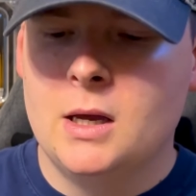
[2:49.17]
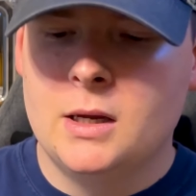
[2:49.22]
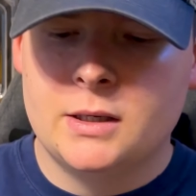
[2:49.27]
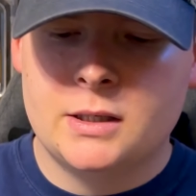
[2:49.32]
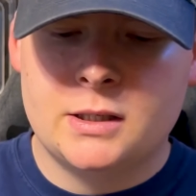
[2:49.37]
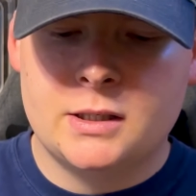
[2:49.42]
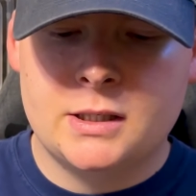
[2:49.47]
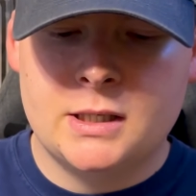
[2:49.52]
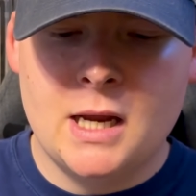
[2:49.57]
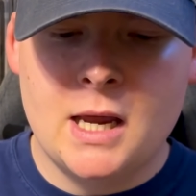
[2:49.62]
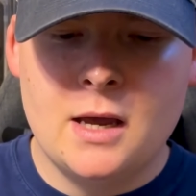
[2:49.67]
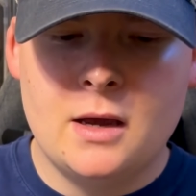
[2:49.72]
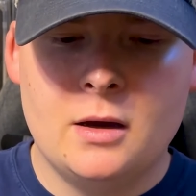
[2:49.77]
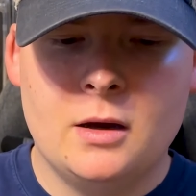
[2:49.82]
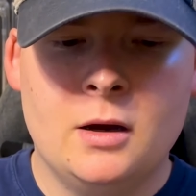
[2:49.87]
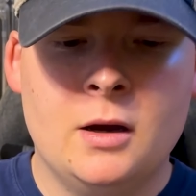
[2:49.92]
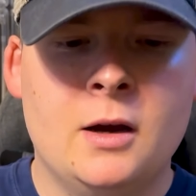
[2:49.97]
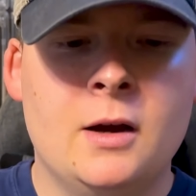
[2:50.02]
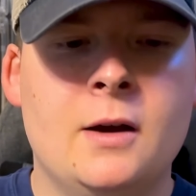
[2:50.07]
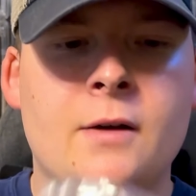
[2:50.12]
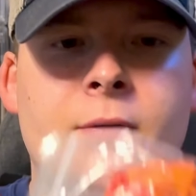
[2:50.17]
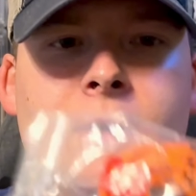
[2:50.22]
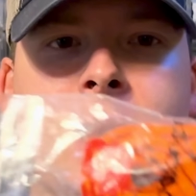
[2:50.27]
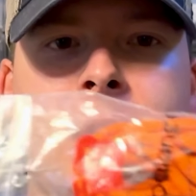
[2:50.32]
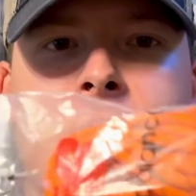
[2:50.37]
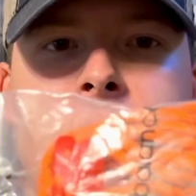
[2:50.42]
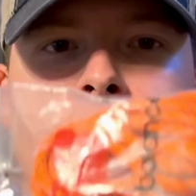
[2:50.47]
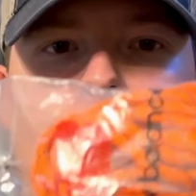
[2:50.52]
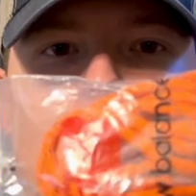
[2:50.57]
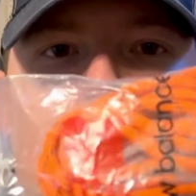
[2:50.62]
set of
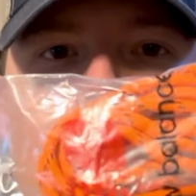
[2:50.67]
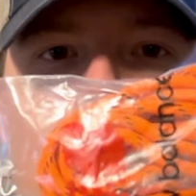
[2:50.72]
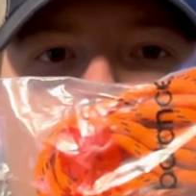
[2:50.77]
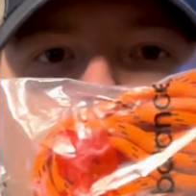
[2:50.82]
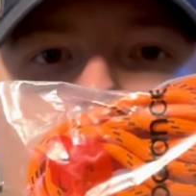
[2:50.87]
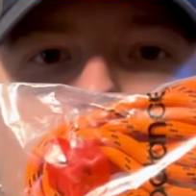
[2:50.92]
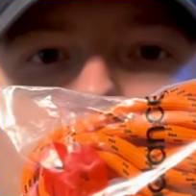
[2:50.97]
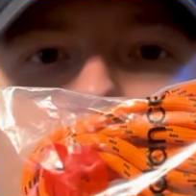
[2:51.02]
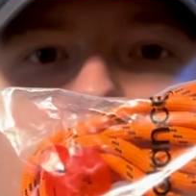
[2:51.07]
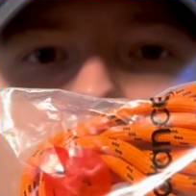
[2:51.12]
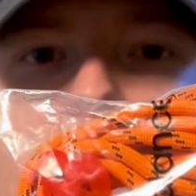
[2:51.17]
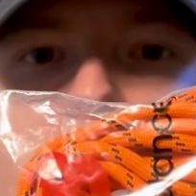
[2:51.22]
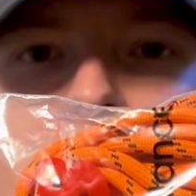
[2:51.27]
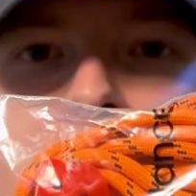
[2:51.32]
extra orange